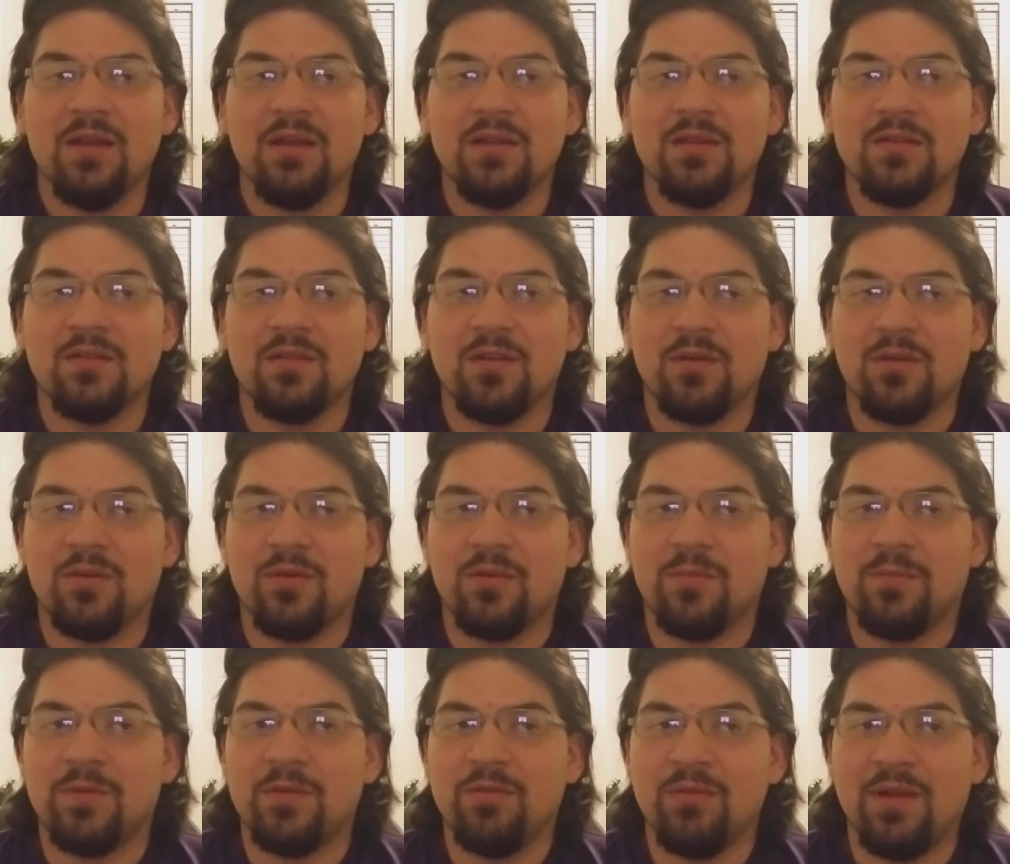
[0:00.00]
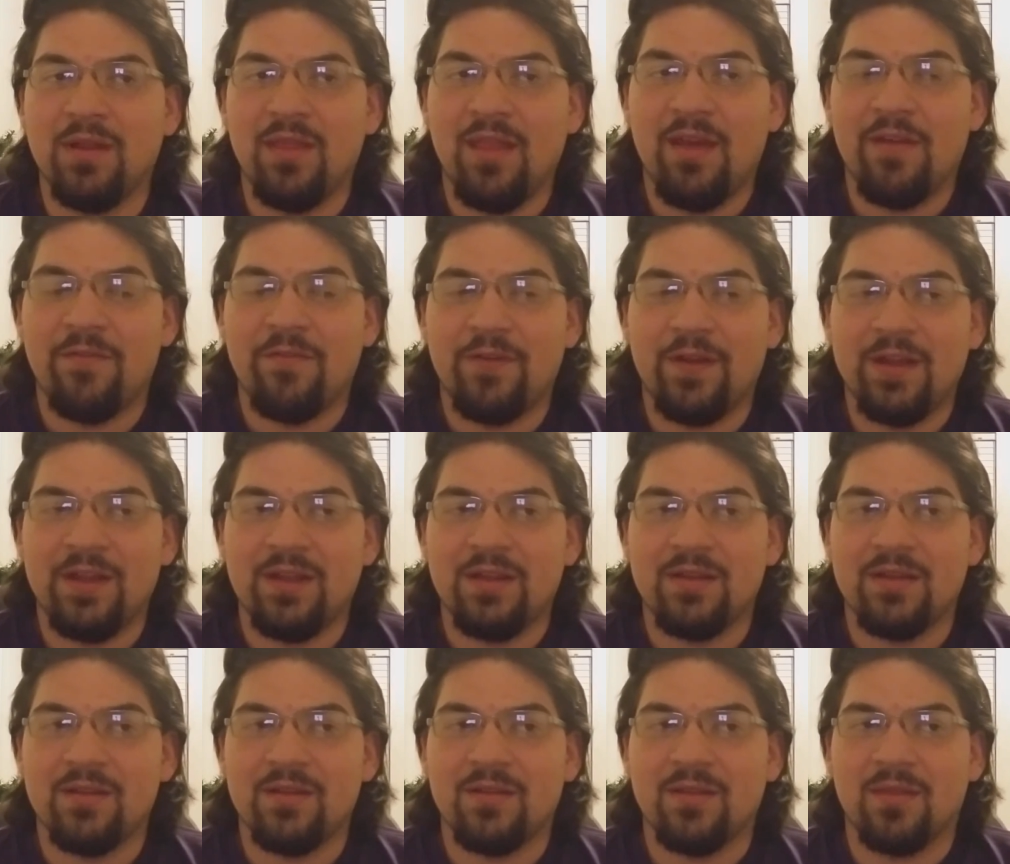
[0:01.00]
So between that fight,
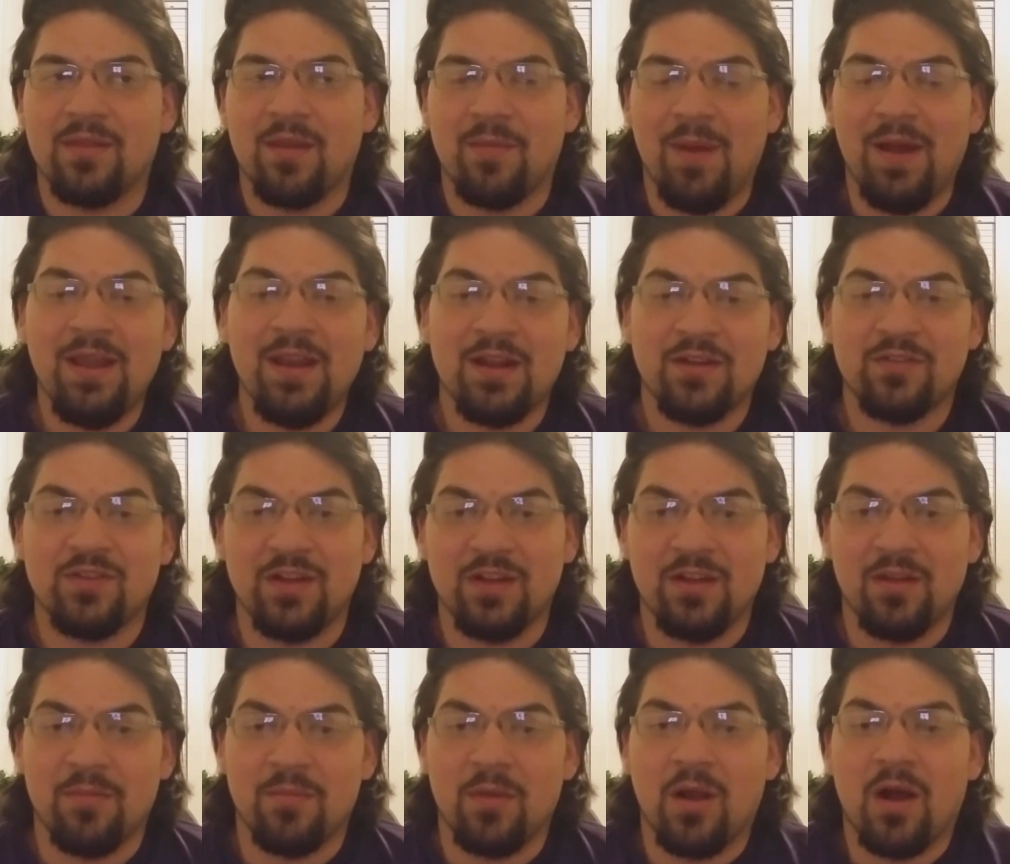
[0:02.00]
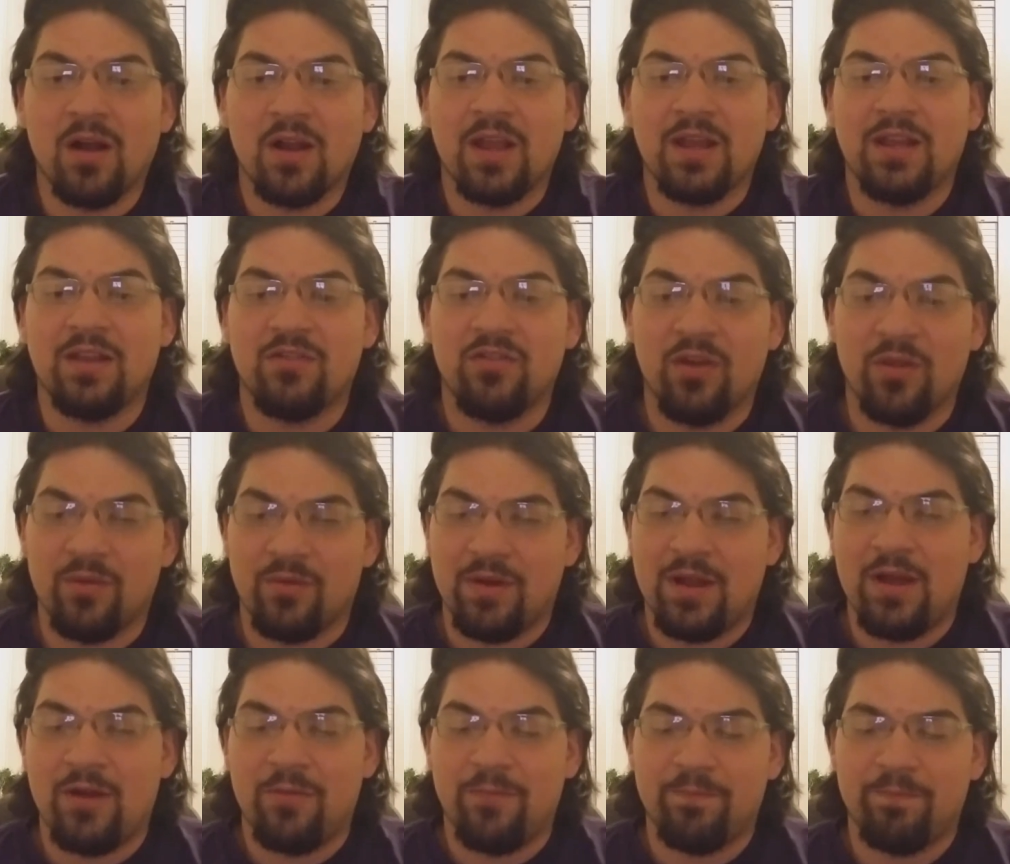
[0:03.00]
they might actually end up knocking each other
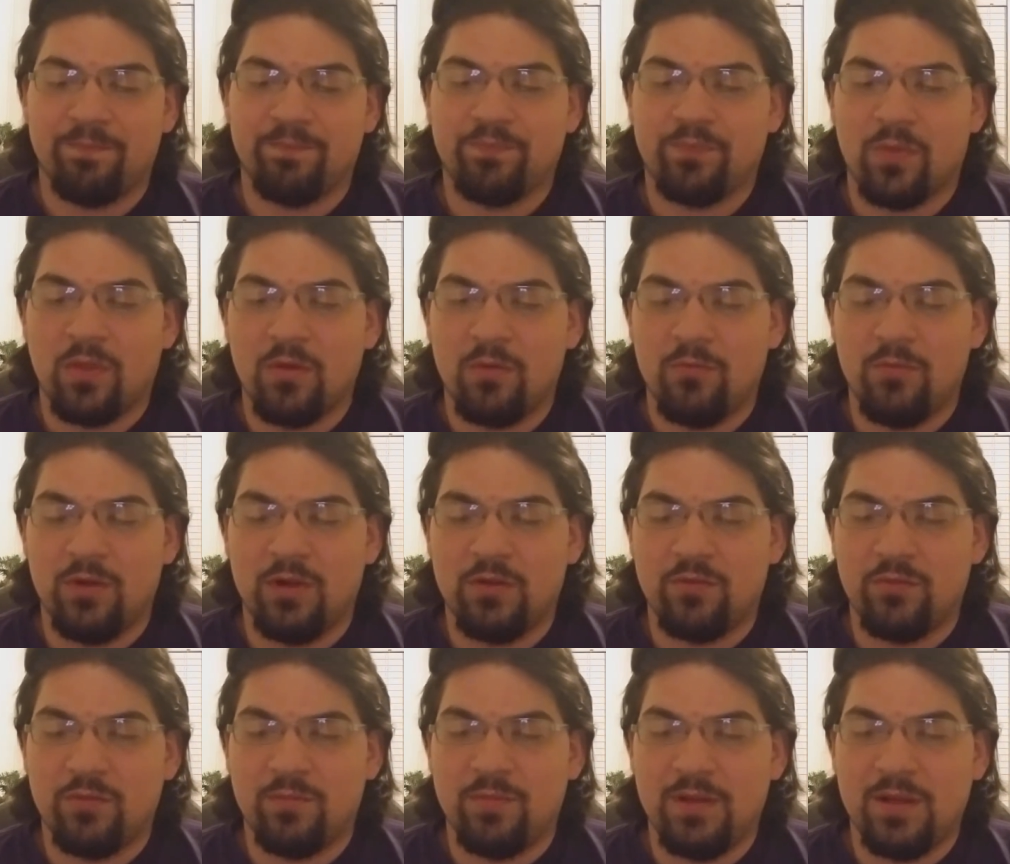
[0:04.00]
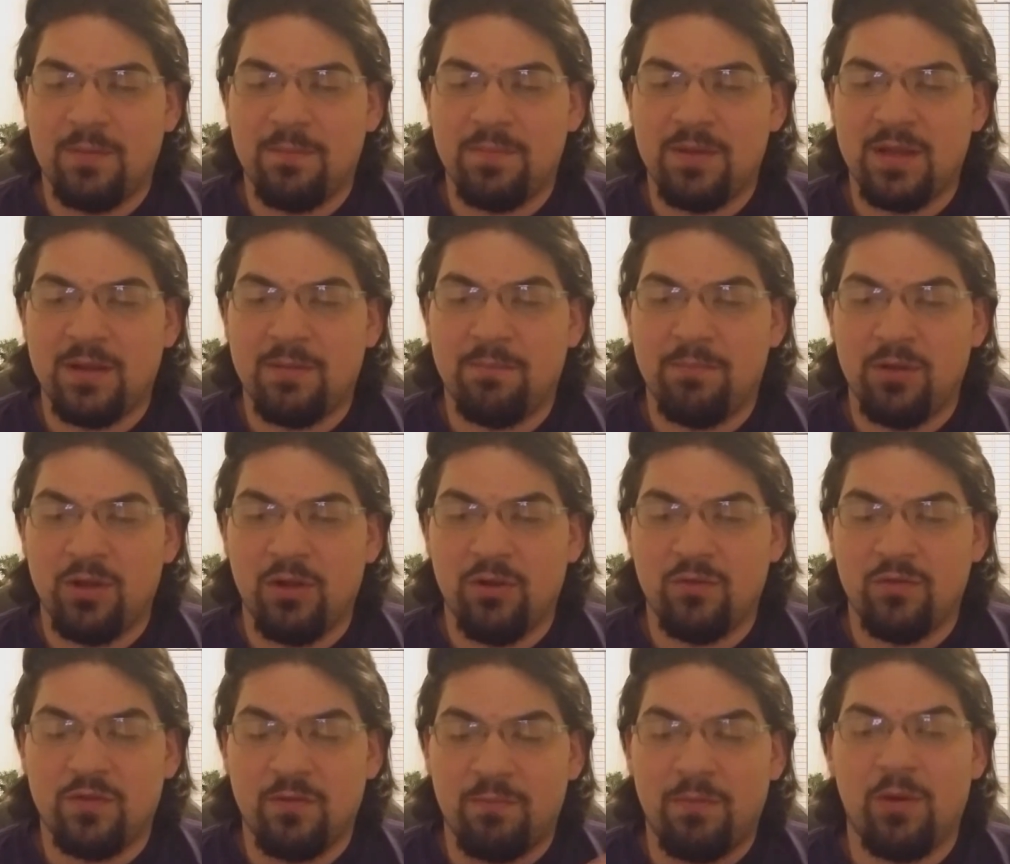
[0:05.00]
out, which would be a big
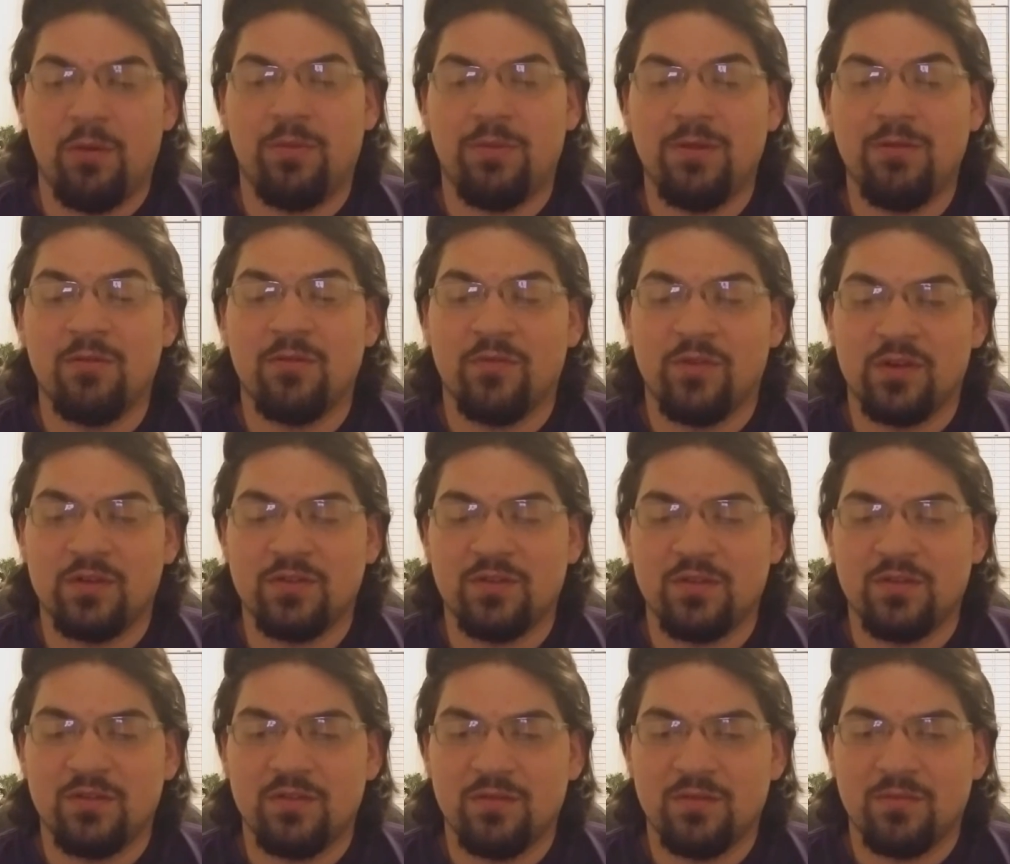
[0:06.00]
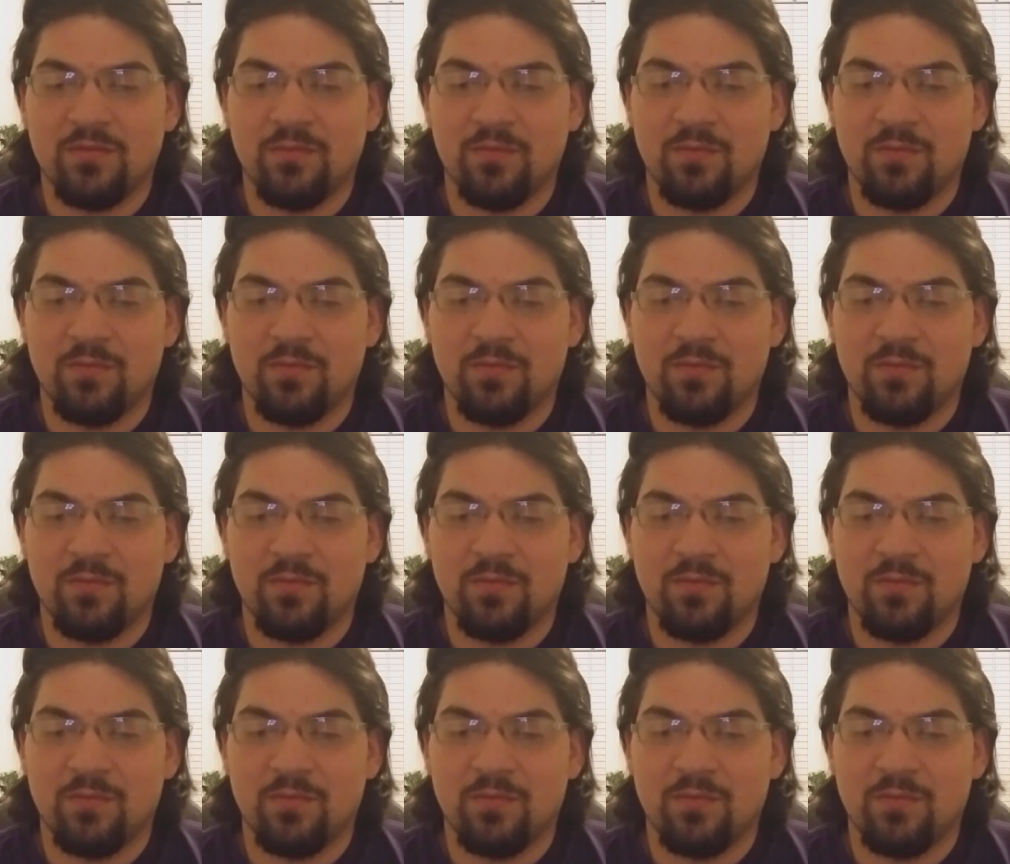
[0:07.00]
blow to both universes.